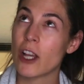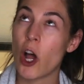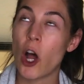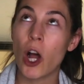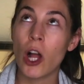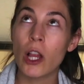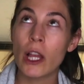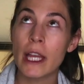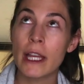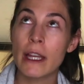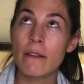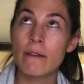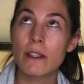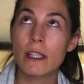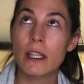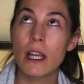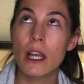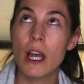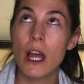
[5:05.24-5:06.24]

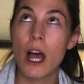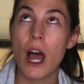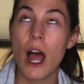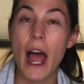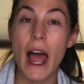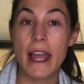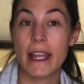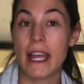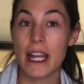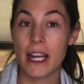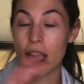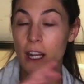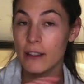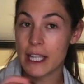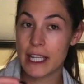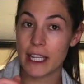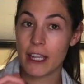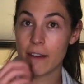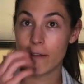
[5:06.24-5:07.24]
olives. Again, I'll
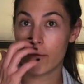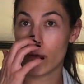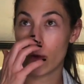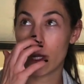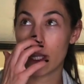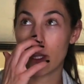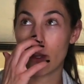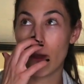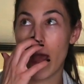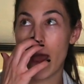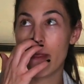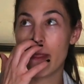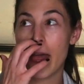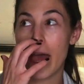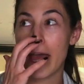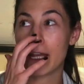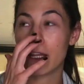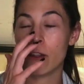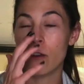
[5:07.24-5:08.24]
link it for you. And
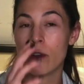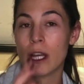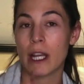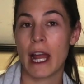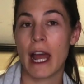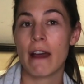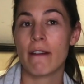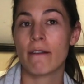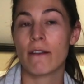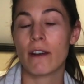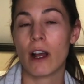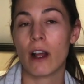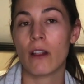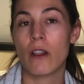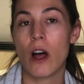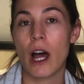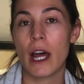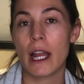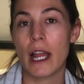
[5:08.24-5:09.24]
then you can have a
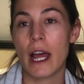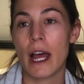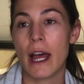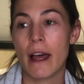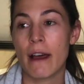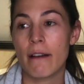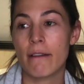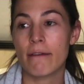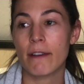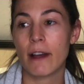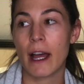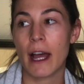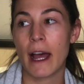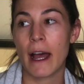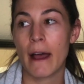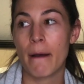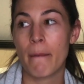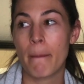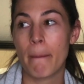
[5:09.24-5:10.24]
lot of
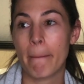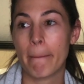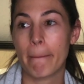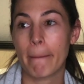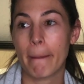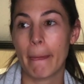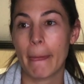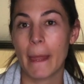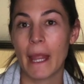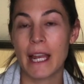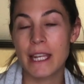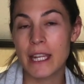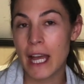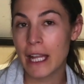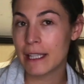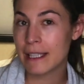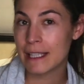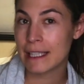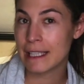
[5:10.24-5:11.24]

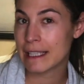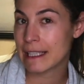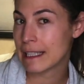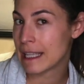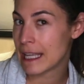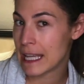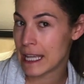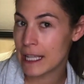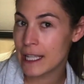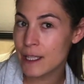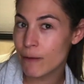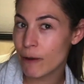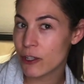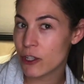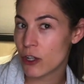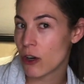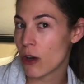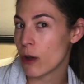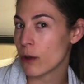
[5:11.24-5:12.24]
nuts and seeds,
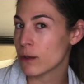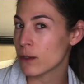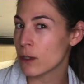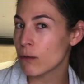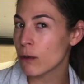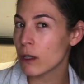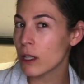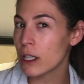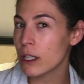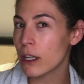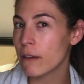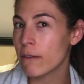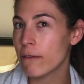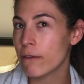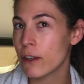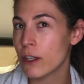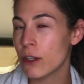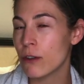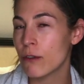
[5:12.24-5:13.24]
which are also really good
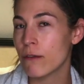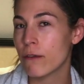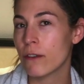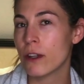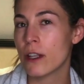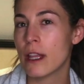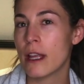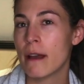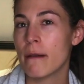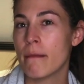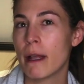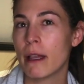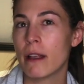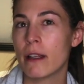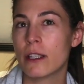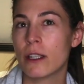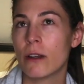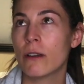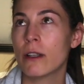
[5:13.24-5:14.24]
for you for the
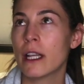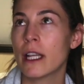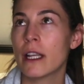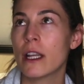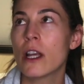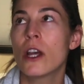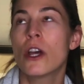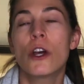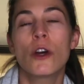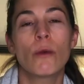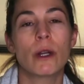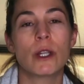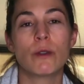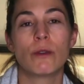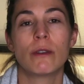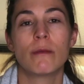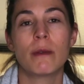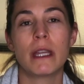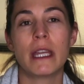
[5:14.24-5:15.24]
melatonin,
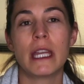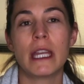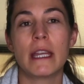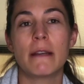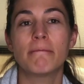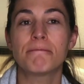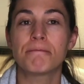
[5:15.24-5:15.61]
which would be